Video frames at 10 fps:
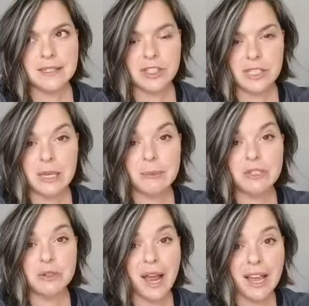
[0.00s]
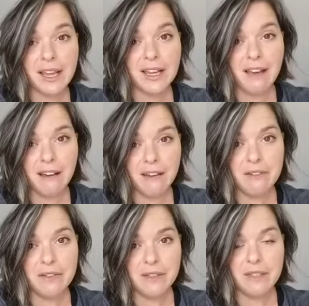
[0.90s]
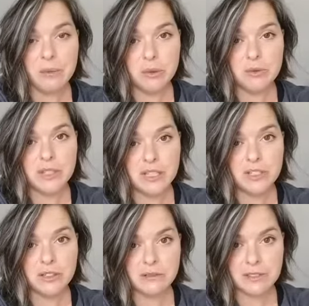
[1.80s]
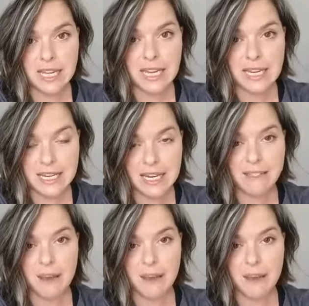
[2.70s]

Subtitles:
just keeping track of the booze that you're taking in,